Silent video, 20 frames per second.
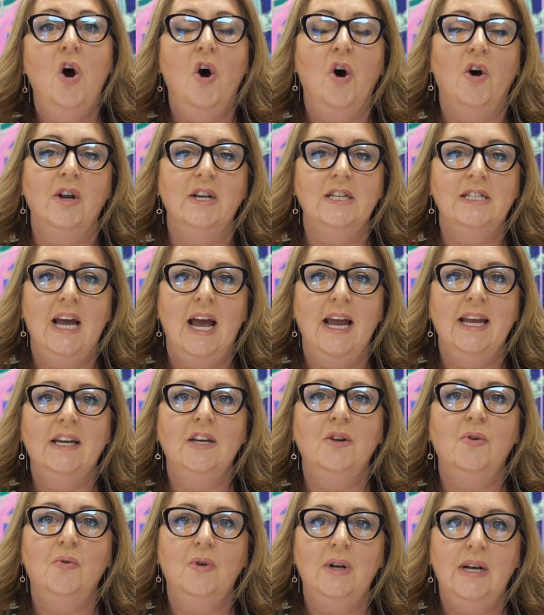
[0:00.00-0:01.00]
on a take
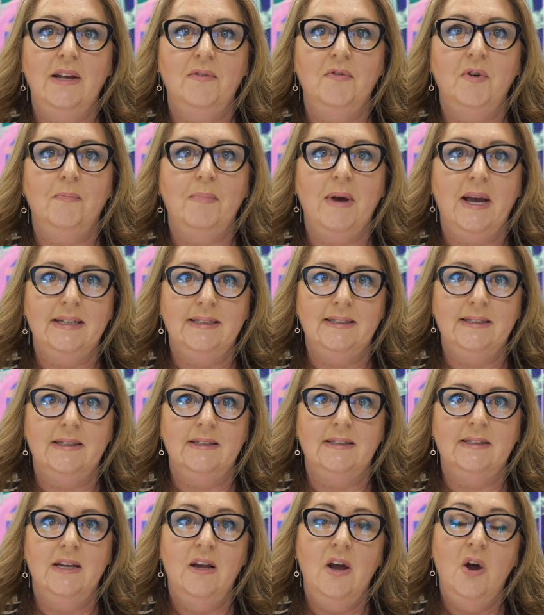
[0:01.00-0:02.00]
it or leave it
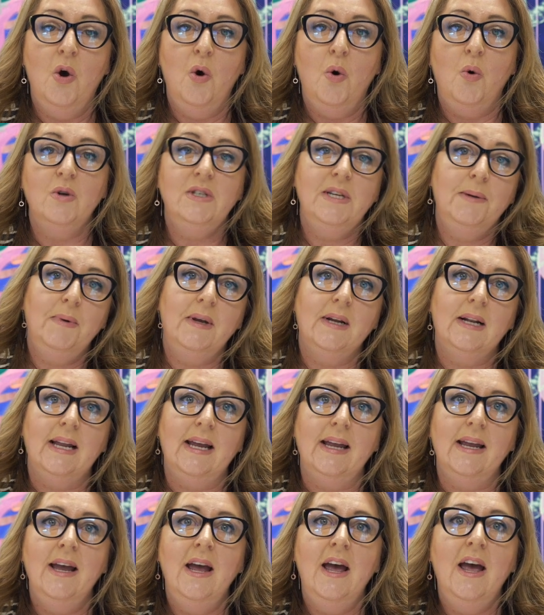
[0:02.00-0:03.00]
basis, or
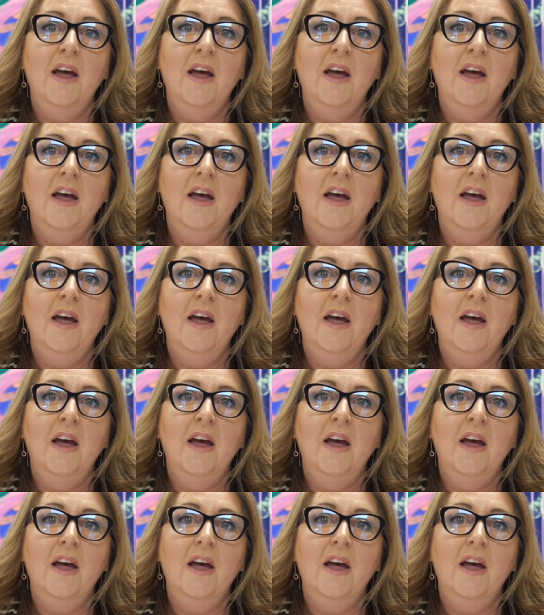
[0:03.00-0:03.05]
typically,